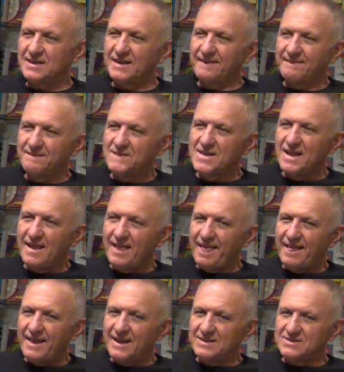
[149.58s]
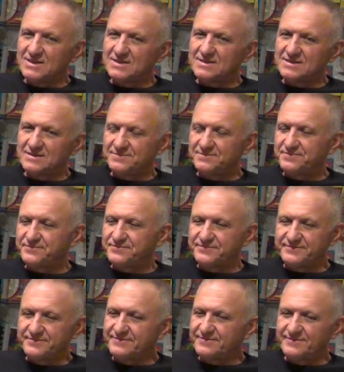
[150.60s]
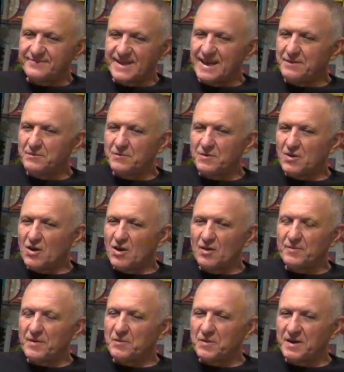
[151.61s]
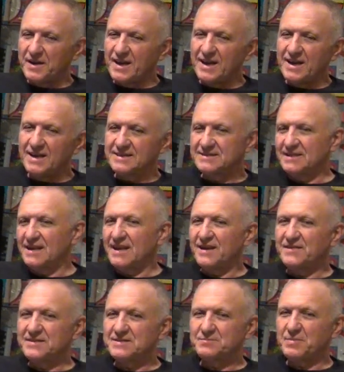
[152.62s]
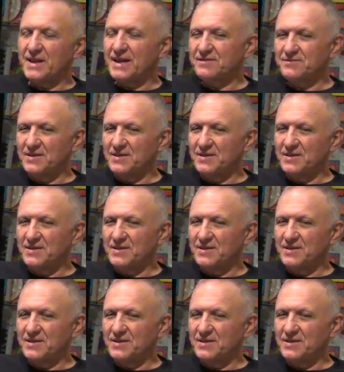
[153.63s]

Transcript: and just he called me one day and he said, I have this Black